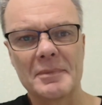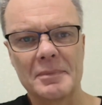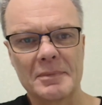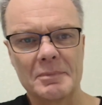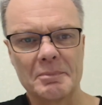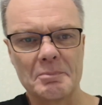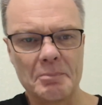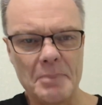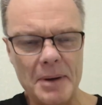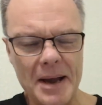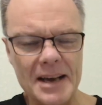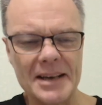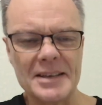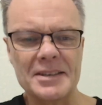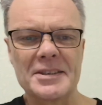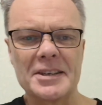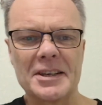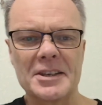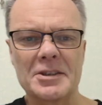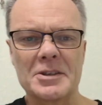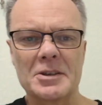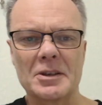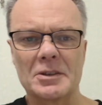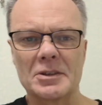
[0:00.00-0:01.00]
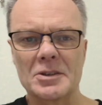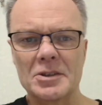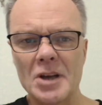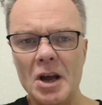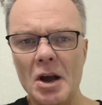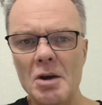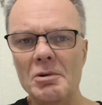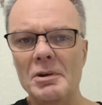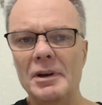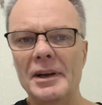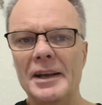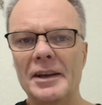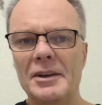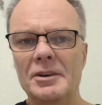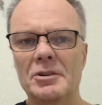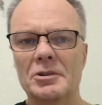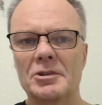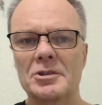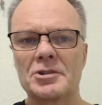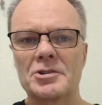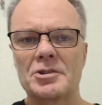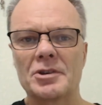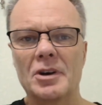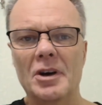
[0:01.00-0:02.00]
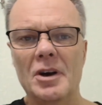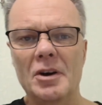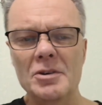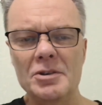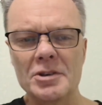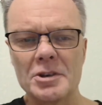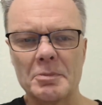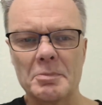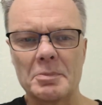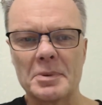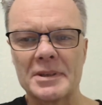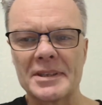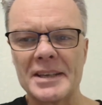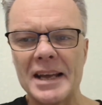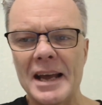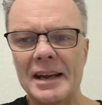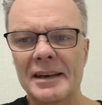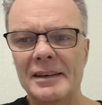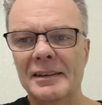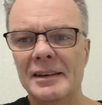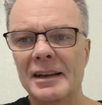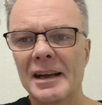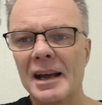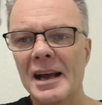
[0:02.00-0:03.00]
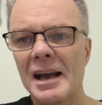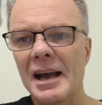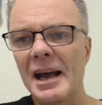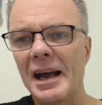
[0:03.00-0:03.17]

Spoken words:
backs this totally and 100%.